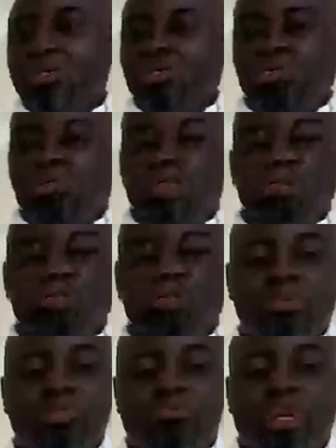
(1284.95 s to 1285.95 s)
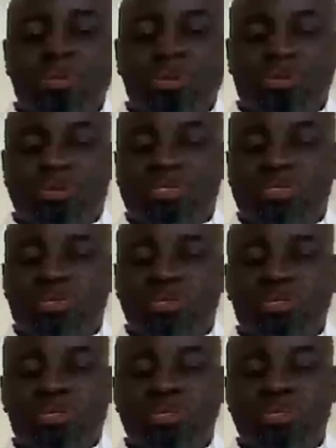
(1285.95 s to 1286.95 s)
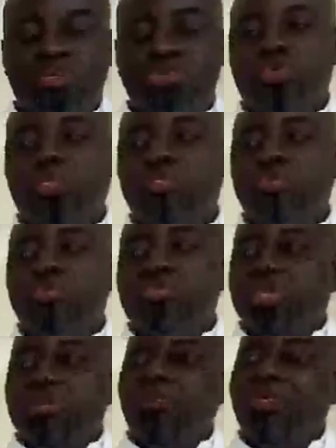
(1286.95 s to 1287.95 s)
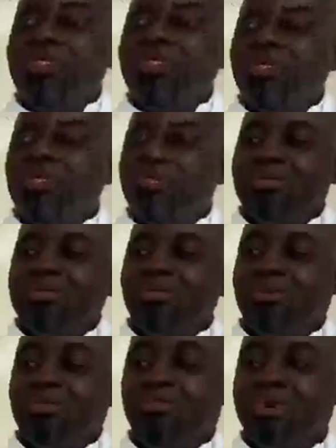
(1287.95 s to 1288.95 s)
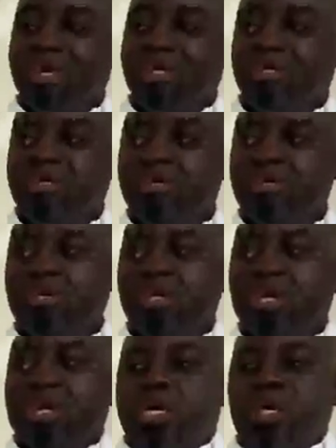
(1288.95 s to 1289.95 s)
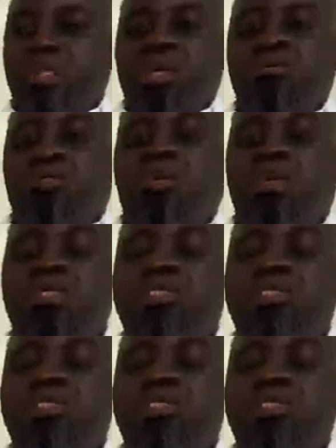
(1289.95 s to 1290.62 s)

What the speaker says: So what the primary mortgage institutions would do is to generate a mortgage, and that mortgage